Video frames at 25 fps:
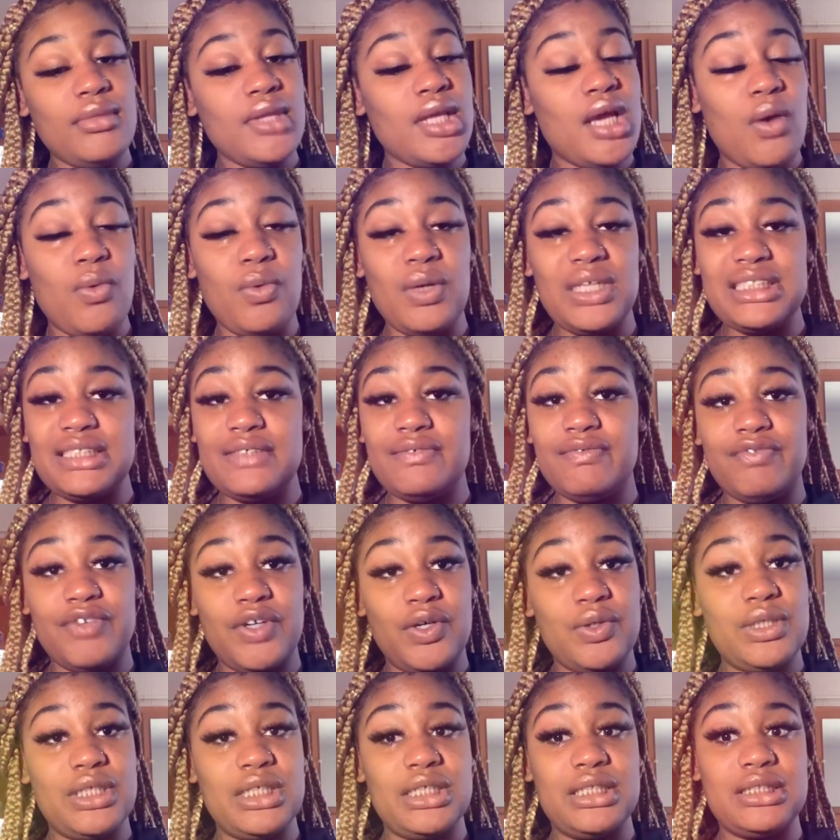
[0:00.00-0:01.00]
I wasn't
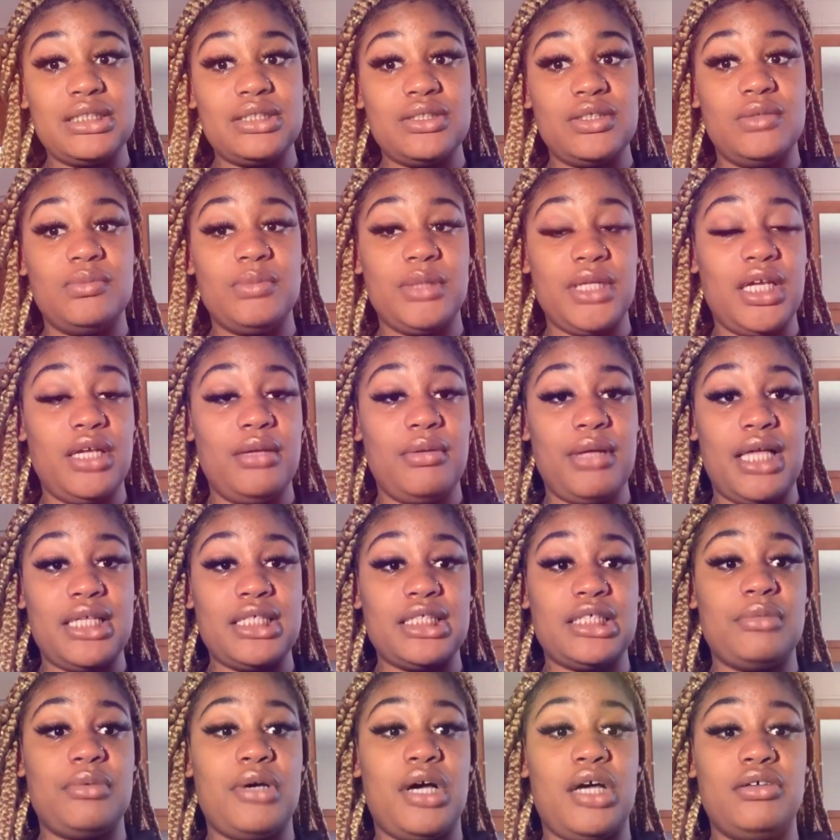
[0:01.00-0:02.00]
focused on playing
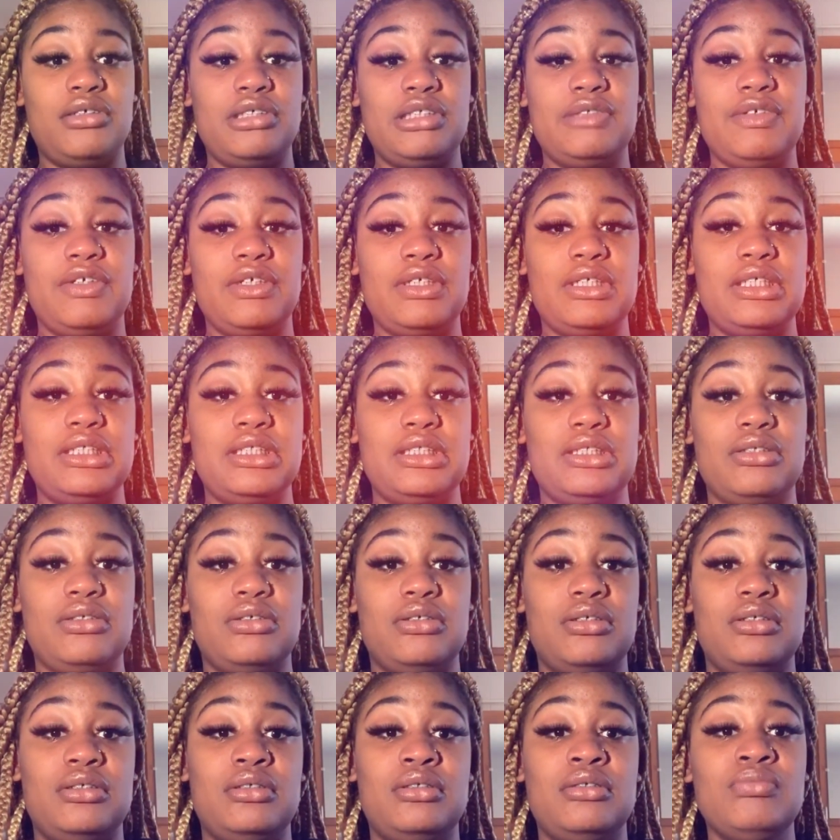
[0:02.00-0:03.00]
basketball. I was focused
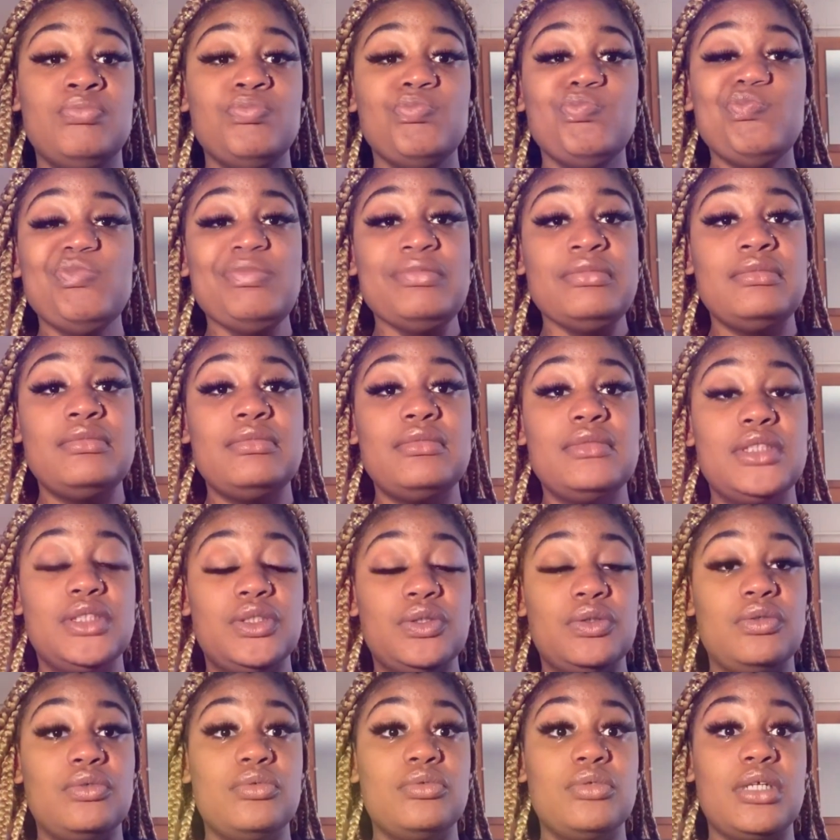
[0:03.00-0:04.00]
on
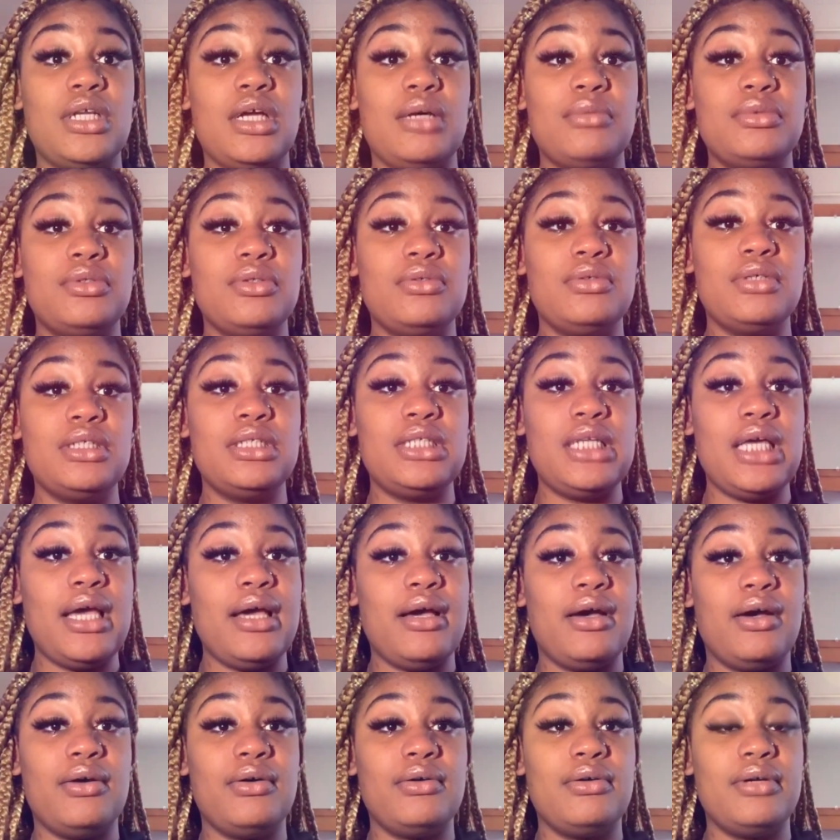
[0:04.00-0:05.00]
doing what I'm doing
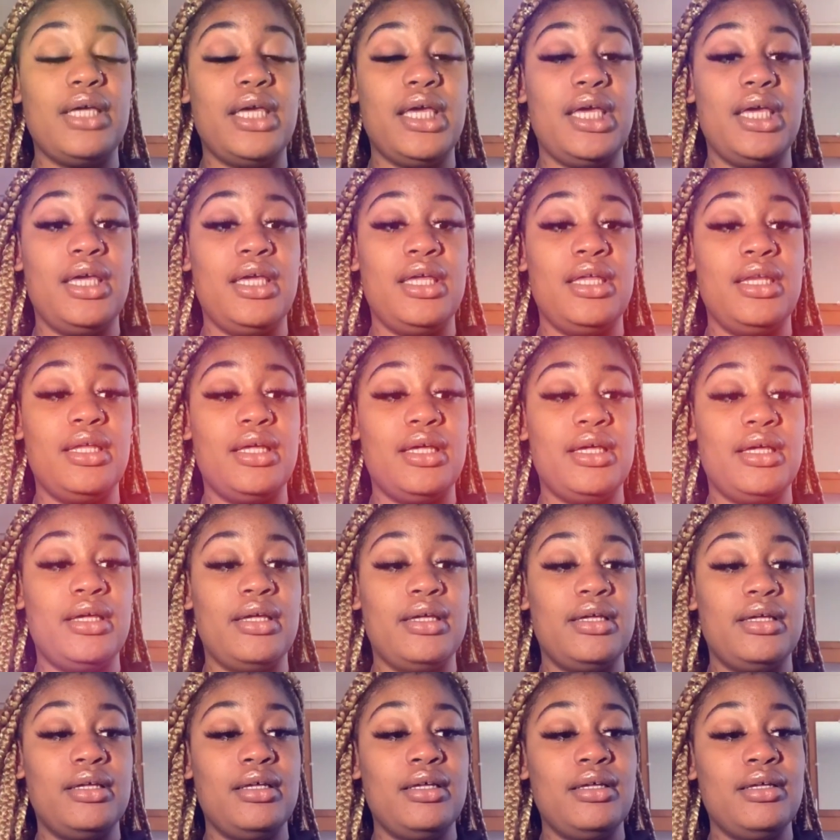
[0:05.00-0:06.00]
now.
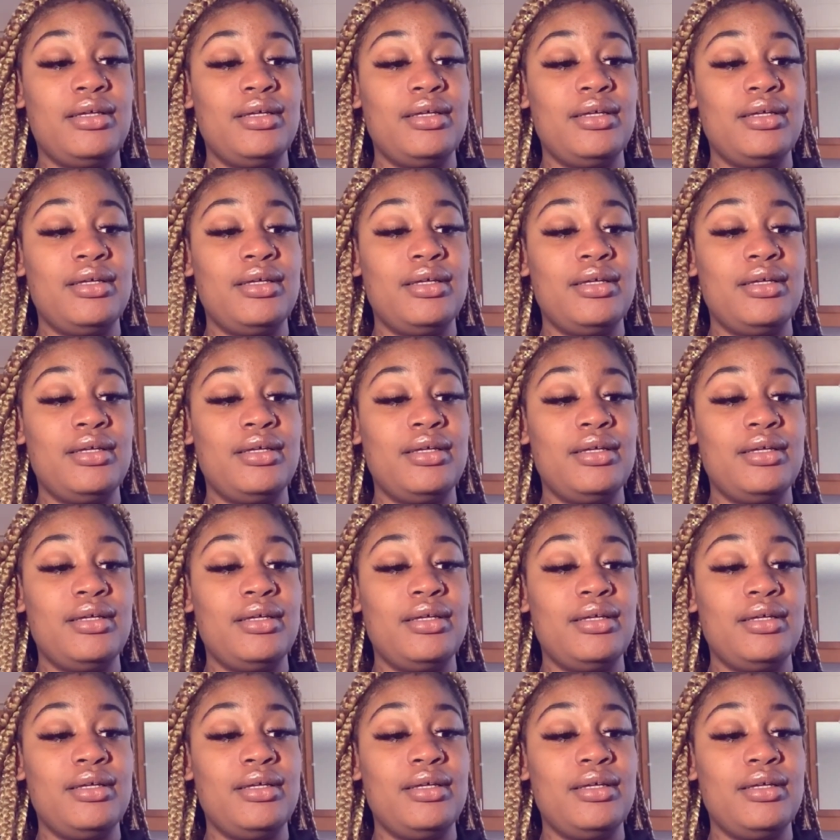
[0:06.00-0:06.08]
And